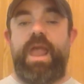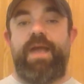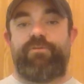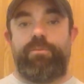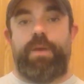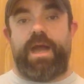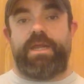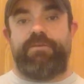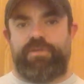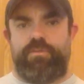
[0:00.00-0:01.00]

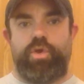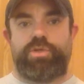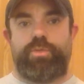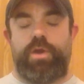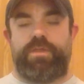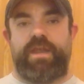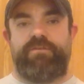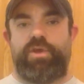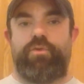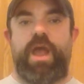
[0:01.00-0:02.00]
everybody, for the most part, that I've
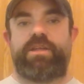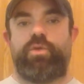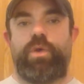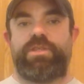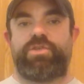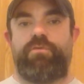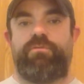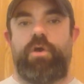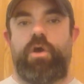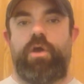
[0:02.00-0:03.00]
interacted with so
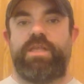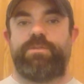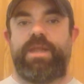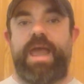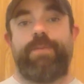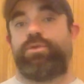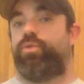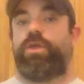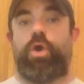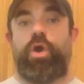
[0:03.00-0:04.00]
far has been
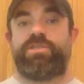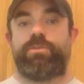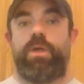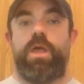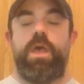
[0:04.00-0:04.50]
absolutely awesome.